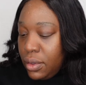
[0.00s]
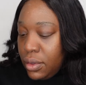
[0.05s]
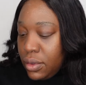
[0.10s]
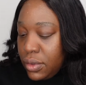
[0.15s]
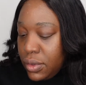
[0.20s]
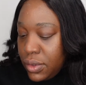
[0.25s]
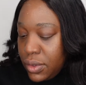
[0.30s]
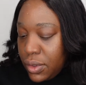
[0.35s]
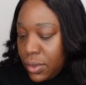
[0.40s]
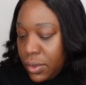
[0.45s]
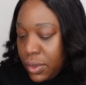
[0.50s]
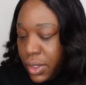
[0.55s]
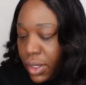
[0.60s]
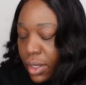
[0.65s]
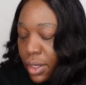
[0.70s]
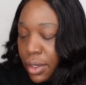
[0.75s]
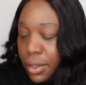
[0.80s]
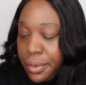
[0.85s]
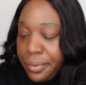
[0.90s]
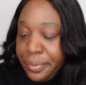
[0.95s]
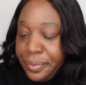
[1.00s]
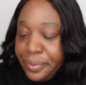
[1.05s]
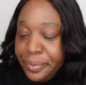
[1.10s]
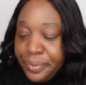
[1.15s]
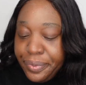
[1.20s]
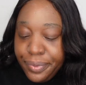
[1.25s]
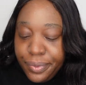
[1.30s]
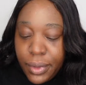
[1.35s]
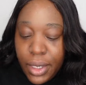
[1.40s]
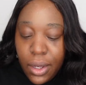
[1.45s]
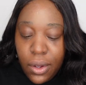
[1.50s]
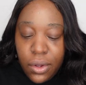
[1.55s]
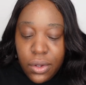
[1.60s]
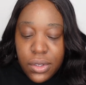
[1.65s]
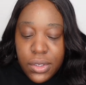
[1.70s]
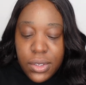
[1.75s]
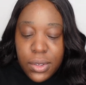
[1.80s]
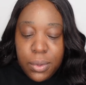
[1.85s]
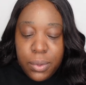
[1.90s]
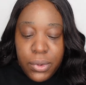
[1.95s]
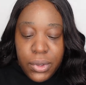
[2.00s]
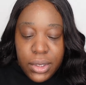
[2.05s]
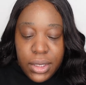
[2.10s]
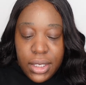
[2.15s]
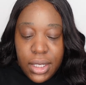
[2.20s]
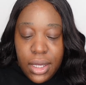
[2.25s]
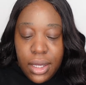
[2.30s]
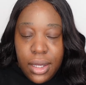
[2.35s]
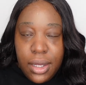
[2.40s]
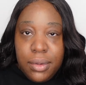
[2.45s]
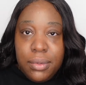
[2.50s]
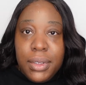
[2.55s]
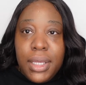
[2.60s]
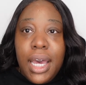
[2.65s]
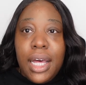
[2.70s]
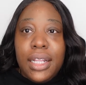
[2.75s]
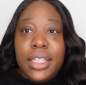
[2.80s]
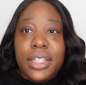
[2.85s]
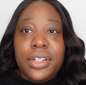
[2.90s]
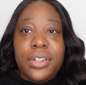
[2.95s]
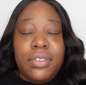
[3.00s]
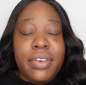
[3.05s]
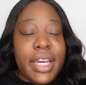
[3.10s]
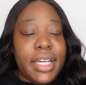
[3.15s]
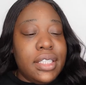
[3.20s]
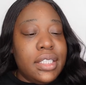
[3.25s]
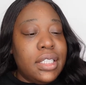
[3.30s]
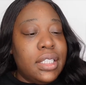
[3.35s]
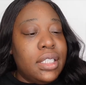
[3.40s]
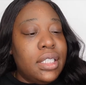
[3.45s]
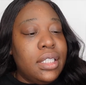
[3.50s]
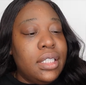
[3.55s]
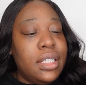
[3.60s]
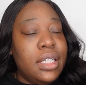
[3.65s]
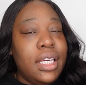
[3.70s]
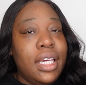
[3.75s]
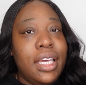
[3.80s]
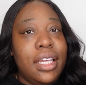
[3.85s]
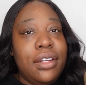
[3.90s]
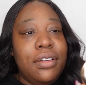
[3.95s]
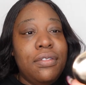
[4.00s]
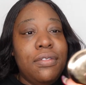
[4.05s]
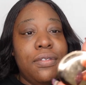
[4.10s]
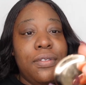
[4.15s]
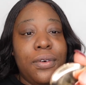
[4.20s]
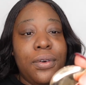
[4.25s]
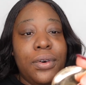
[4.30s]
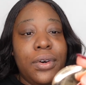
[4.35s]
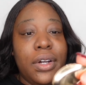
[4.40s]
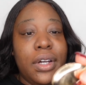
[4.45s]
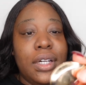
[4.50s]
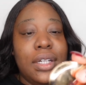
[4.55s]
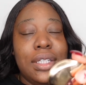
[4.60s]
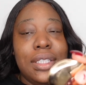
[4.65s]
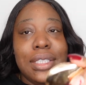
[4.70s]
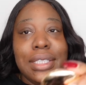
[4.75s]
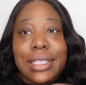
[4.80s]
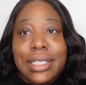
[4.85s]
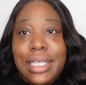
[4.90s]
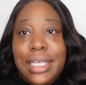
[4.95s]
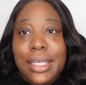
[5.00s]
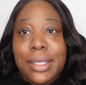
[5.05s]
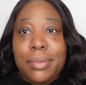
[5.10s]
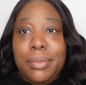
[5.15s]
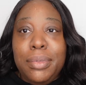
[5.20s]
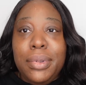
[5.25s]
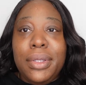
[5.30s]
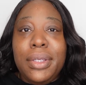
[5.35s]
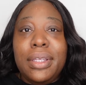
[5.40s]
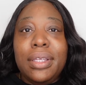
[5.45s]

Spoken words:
So yeah. I also bought the color corrector in 4 Deep.